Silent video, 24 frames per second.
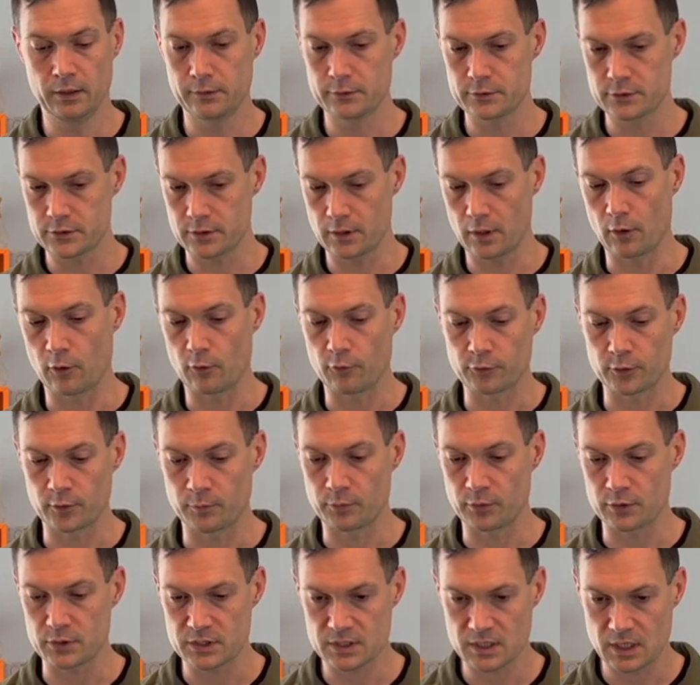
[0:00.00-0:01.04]
So for
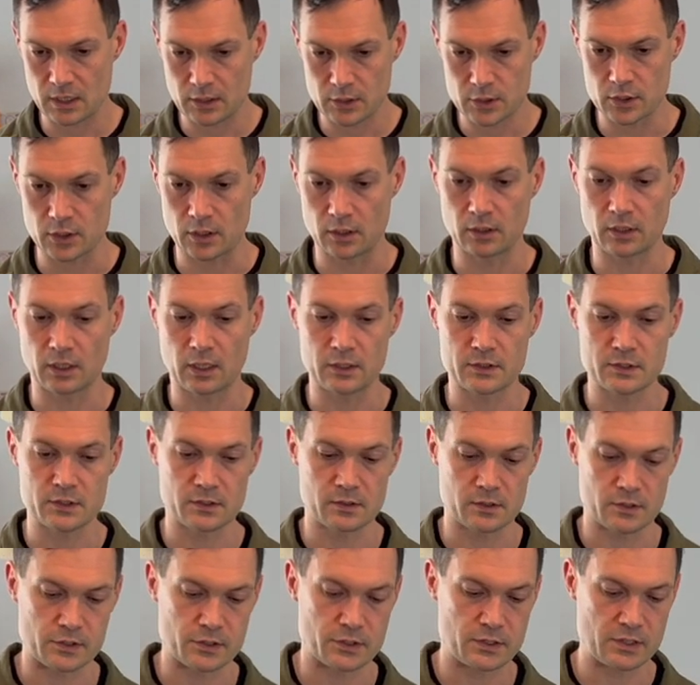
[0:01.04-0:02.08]
protection, it's
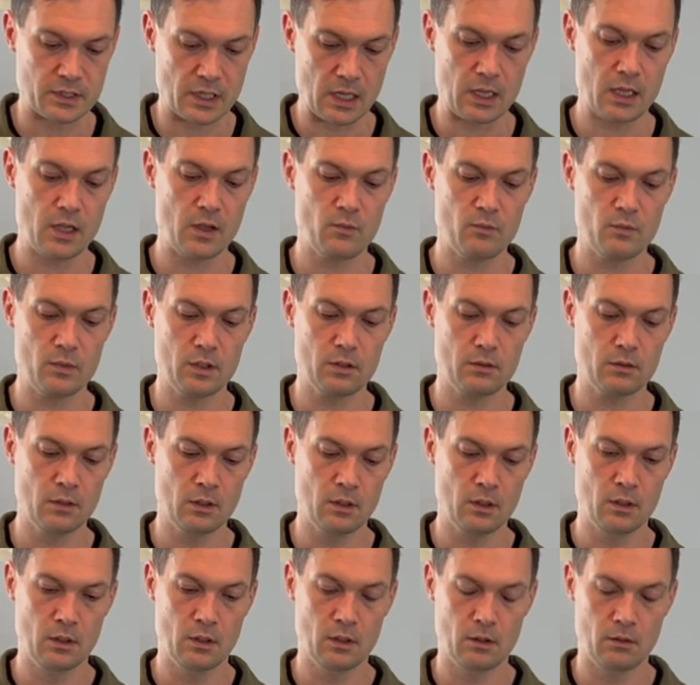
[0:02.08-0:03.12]
the same
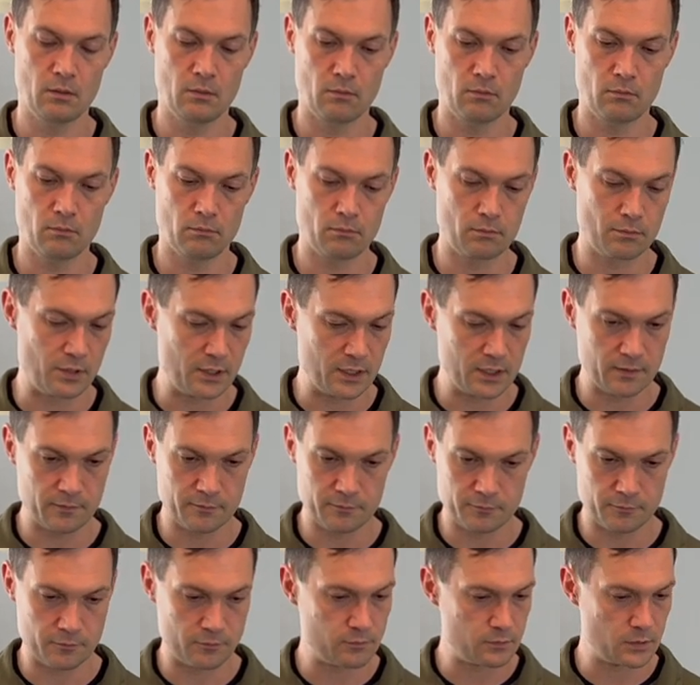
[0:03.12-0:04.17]
bit
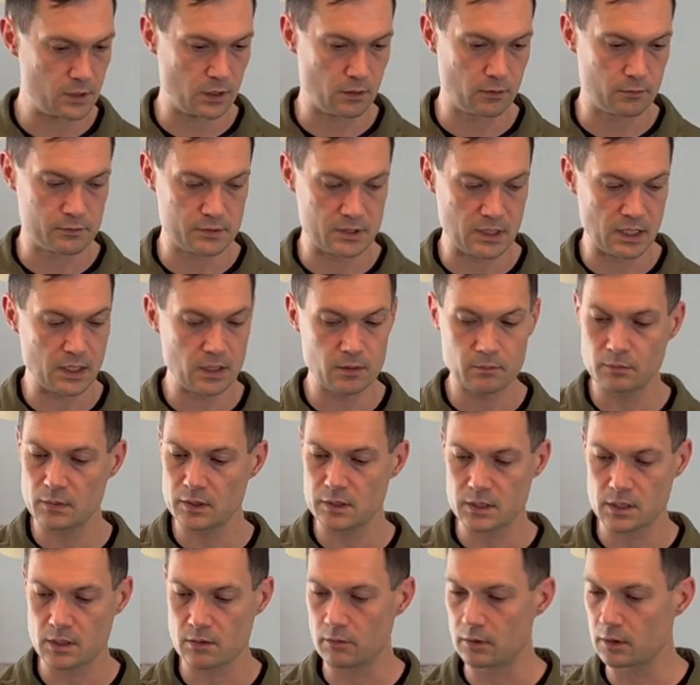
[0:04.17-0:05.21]
of, you know, denim
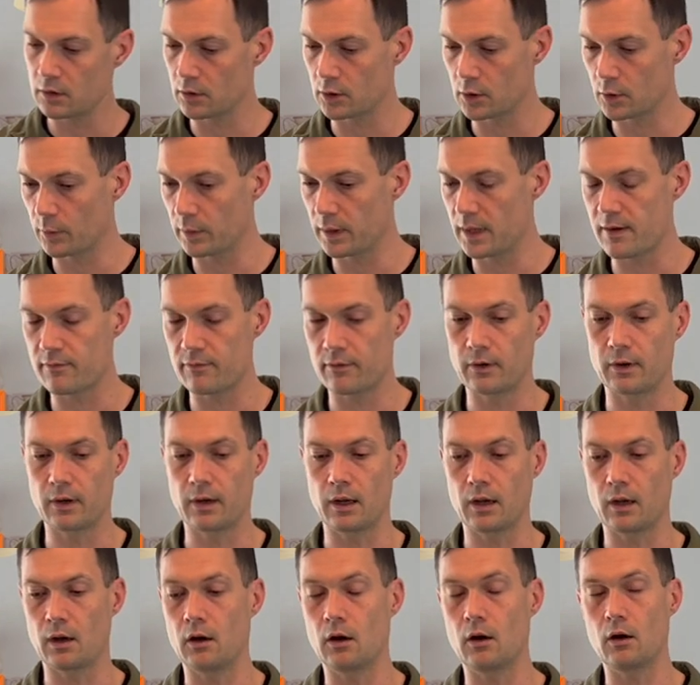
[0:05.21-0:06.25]
material or
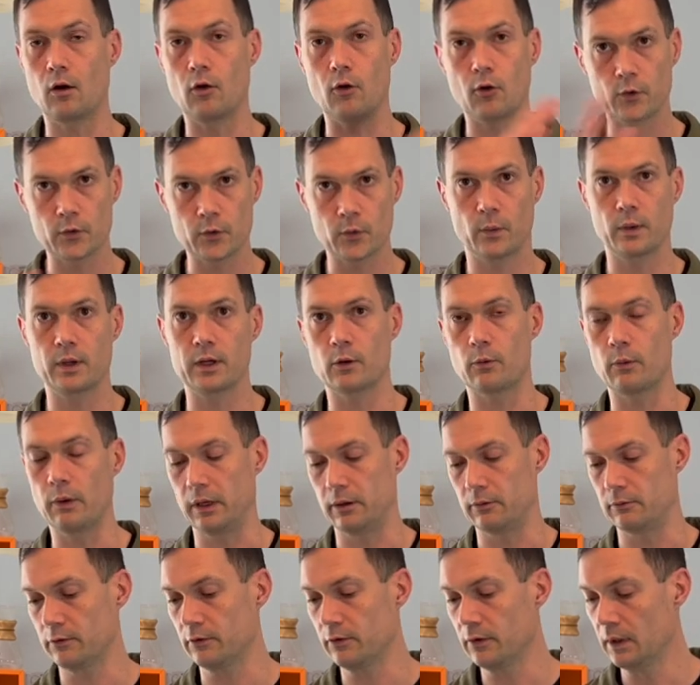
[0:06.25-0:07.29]
whatever all the way
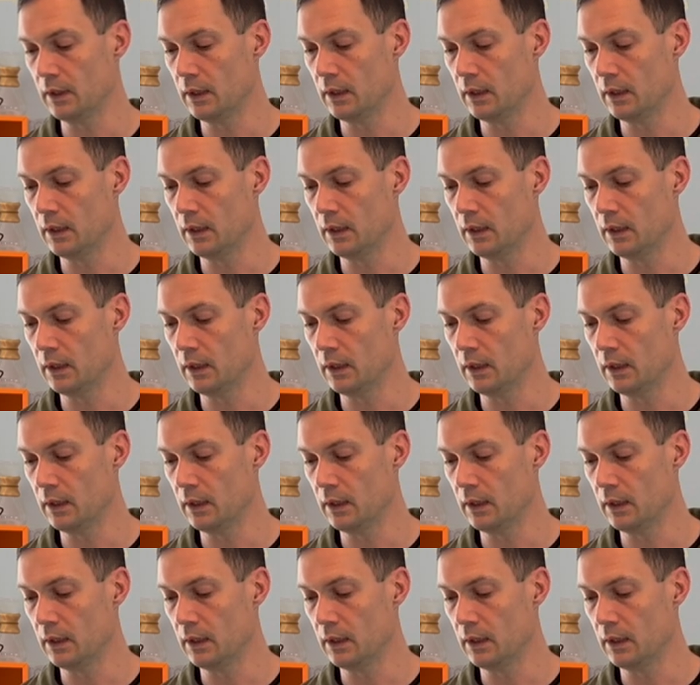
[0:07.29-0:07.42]
around.